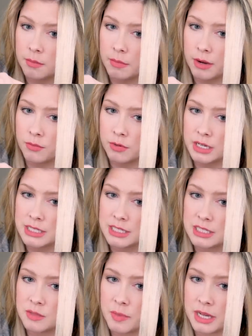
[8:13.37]
My wrist
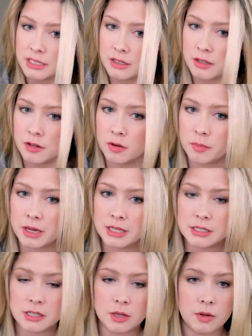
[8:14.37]
is bent a little bit
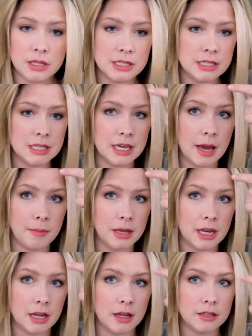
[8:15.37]
so you can see I'm
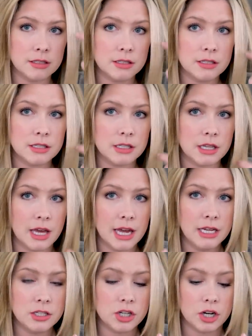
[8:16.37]
getting a
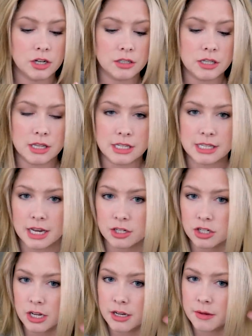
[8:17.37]
slight turn to the
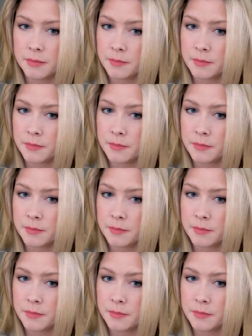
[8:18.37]
section.